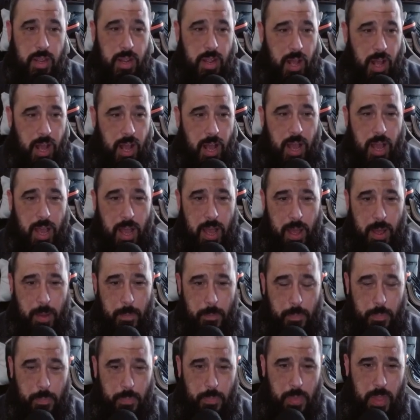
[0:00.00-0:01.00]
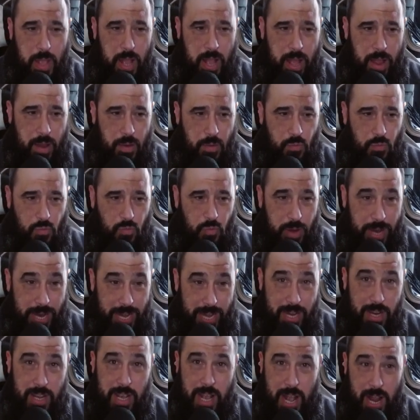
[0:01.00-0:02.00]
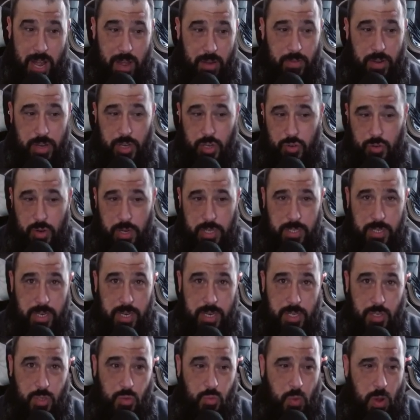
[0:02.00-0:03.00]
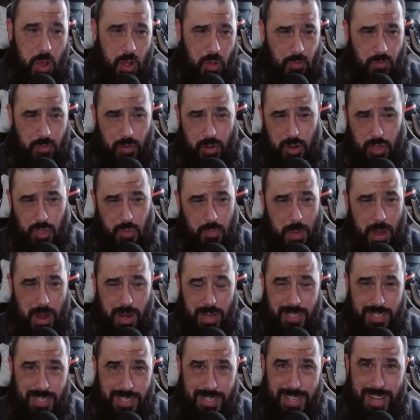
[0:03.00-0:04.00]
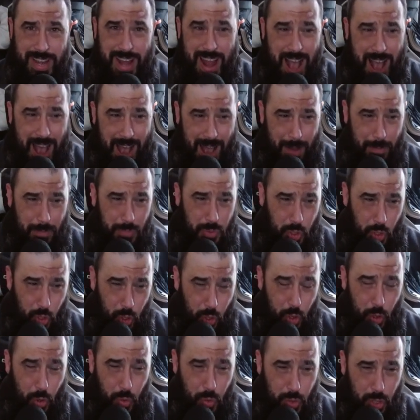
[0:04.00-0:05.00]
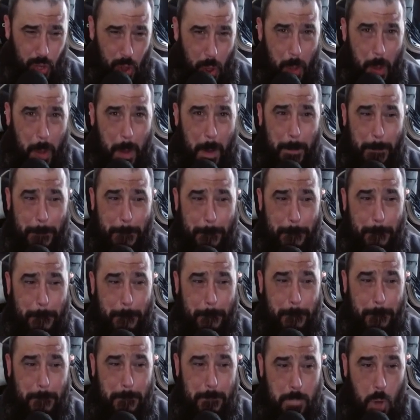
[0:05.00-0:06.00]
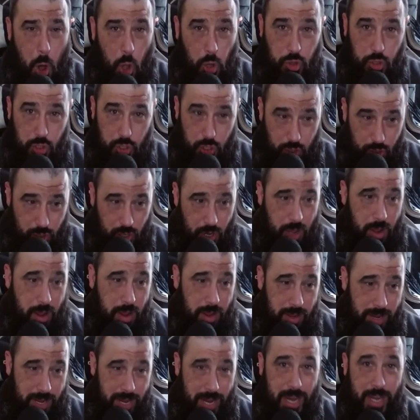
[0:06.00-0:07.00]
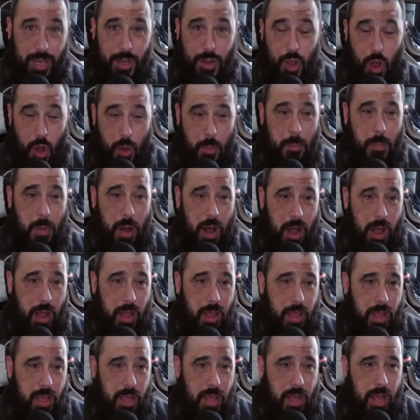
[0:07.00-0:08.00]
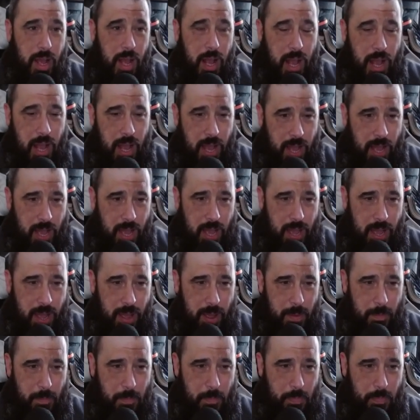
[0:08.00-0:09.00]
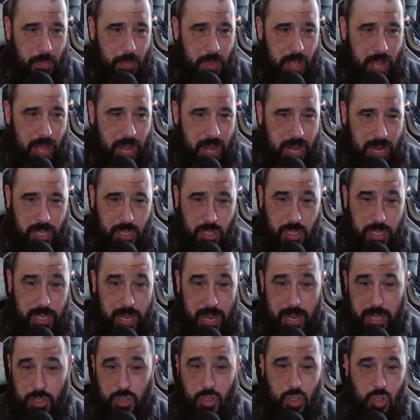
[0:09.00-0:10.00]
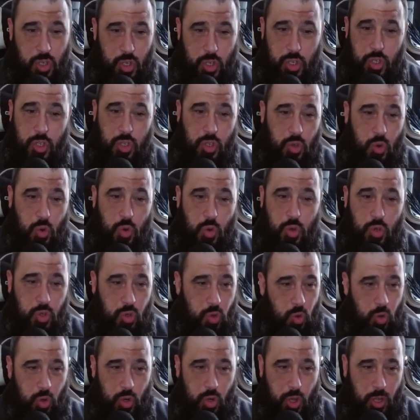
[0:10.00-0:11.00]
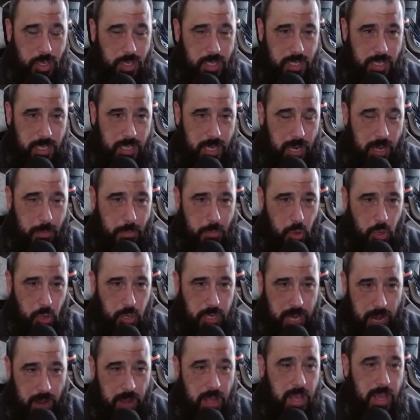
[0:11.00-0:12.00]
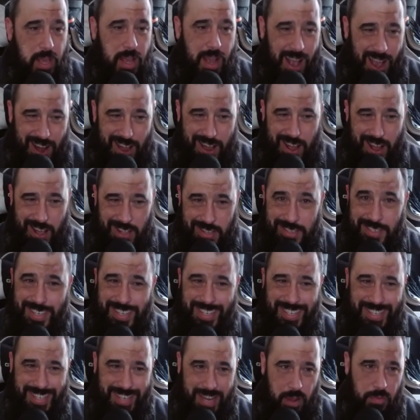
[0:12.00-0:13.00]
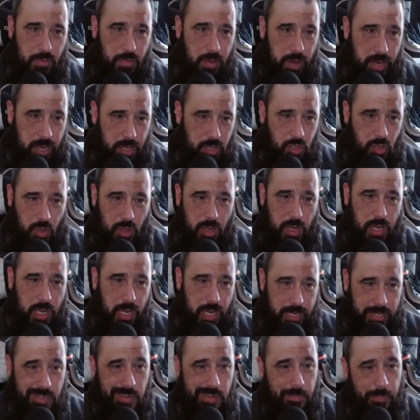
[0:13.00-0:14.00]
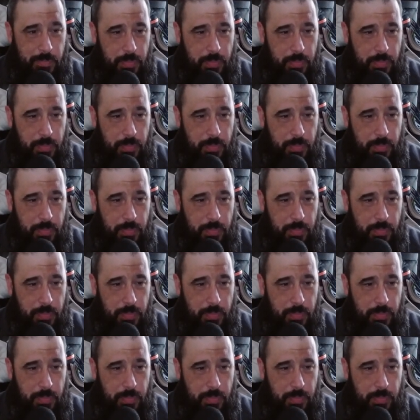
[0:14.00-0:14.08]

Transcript: and really kind of interesting as well. Ferrus Manus is an absolute monster in combat. And it's just so good to see. But yeah, Iron Hands, definitely a solid legion.